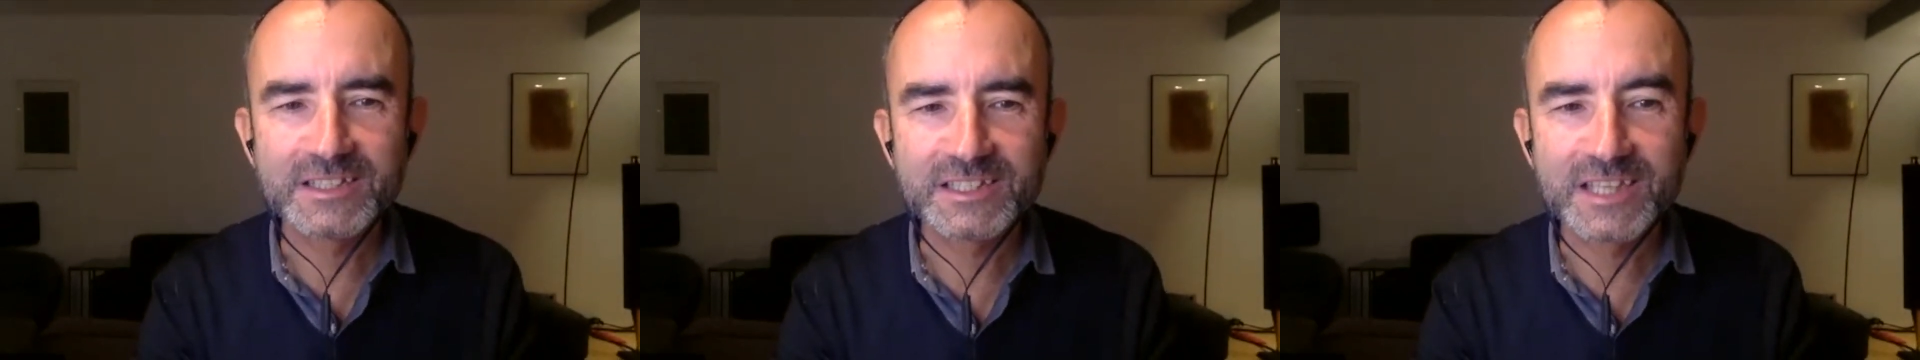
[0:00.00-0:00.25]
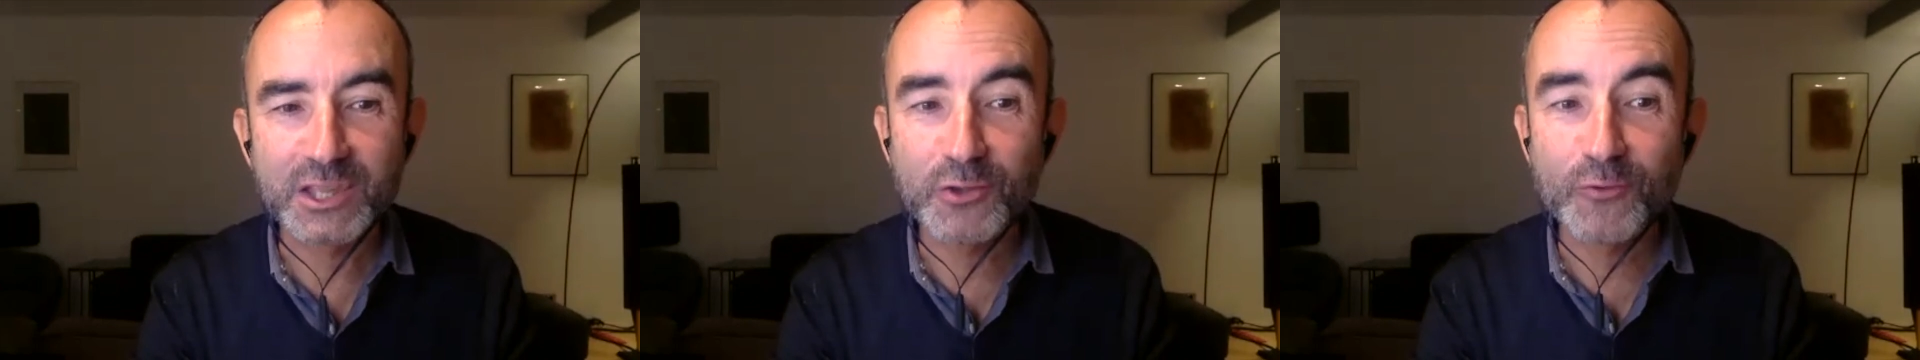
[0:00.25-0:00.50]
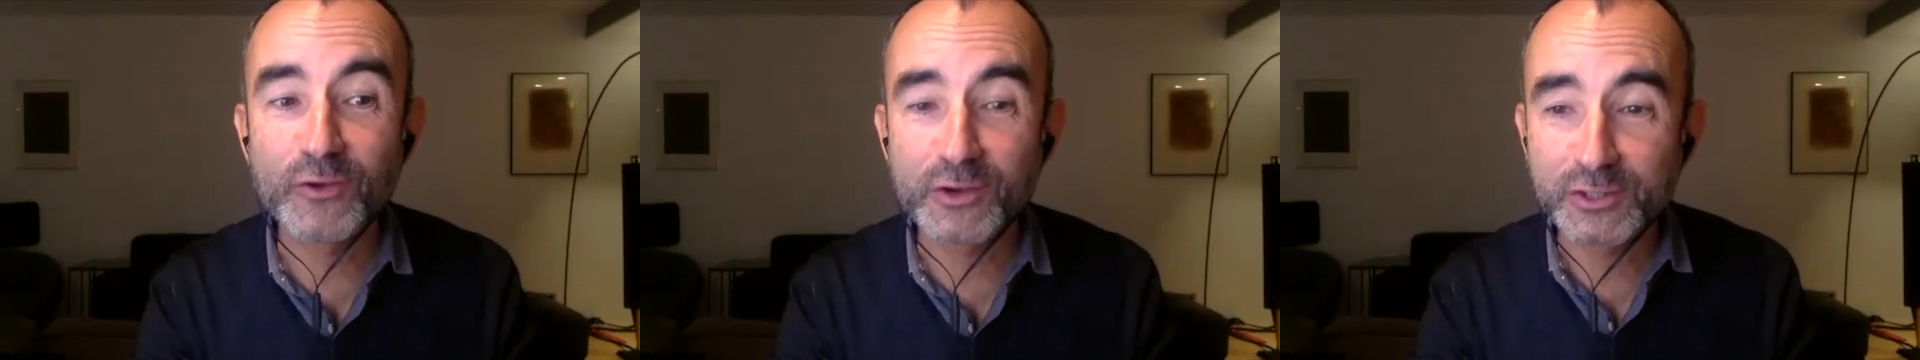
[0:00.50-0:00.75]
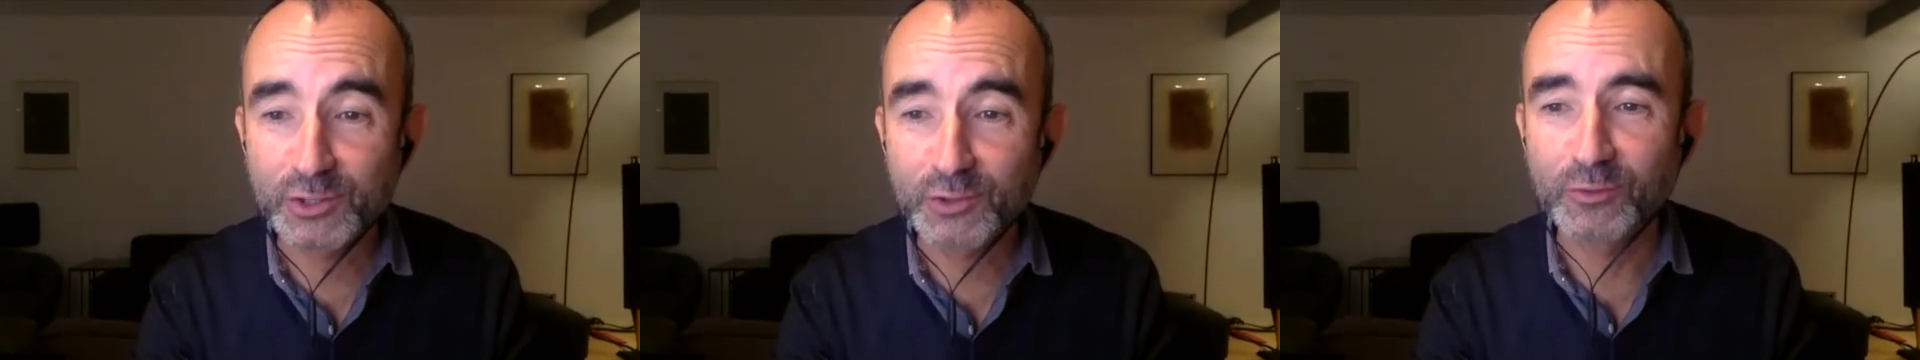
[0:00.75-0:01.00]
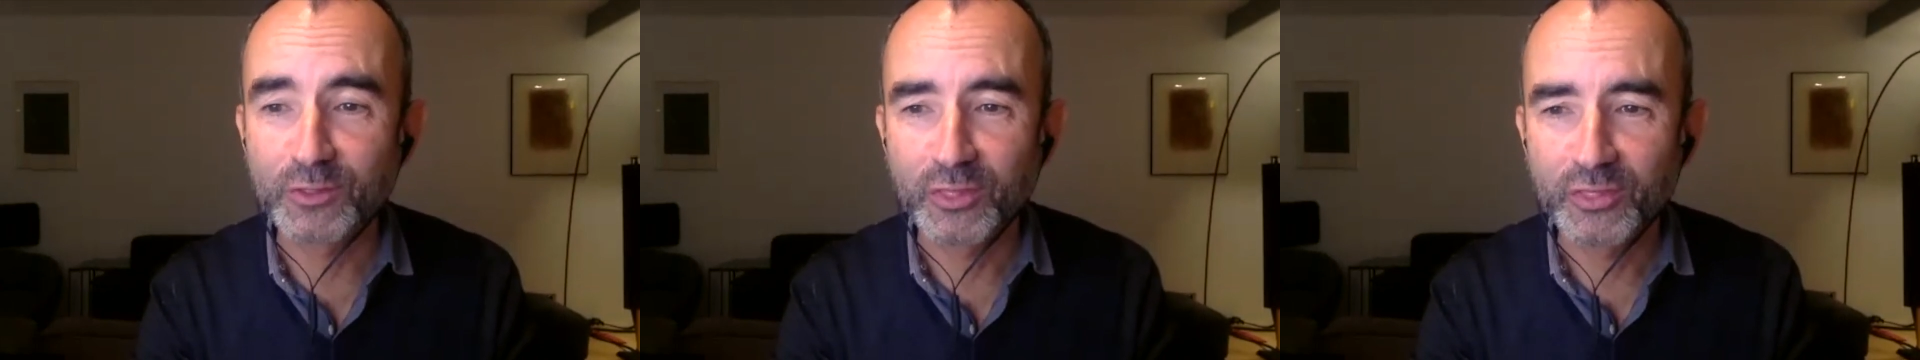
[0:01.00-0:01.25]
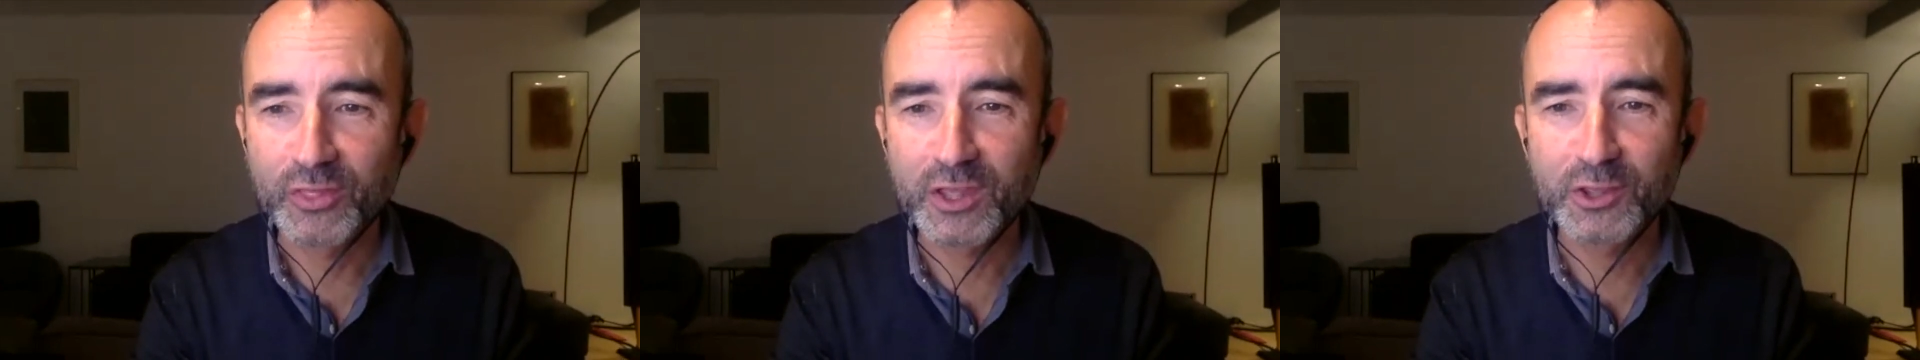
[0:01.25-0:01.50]
see you very soon.
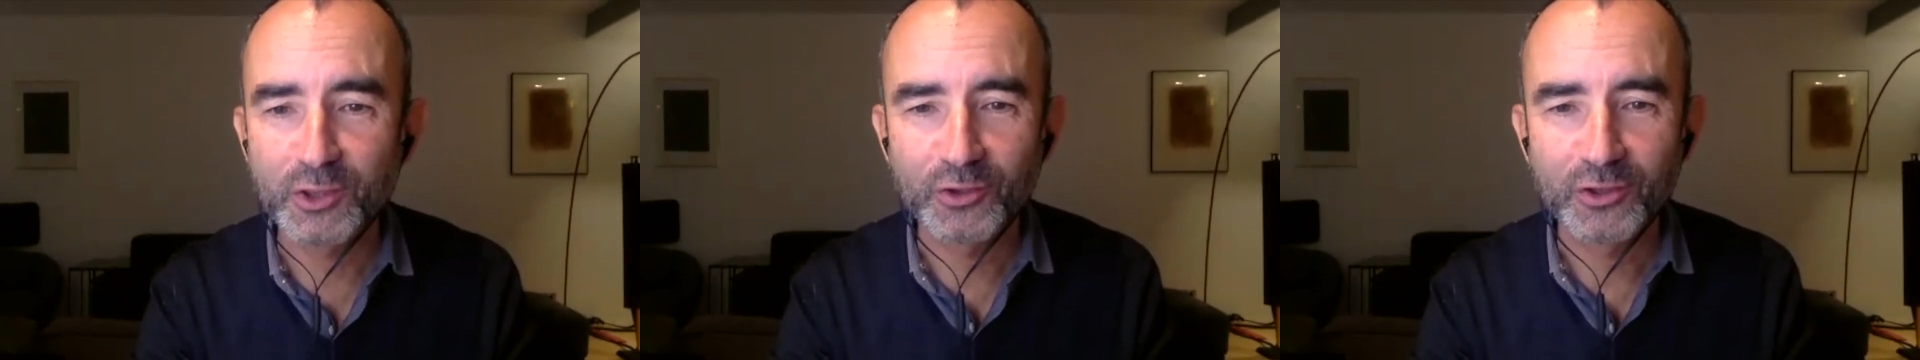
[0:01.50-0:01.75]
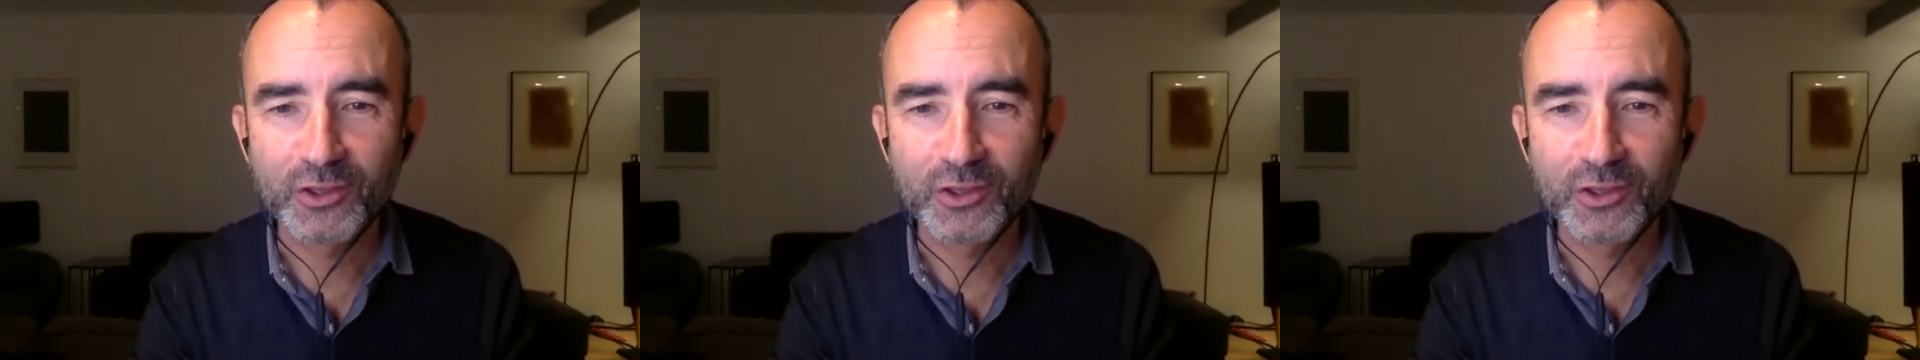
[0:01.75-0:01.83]
Thank you.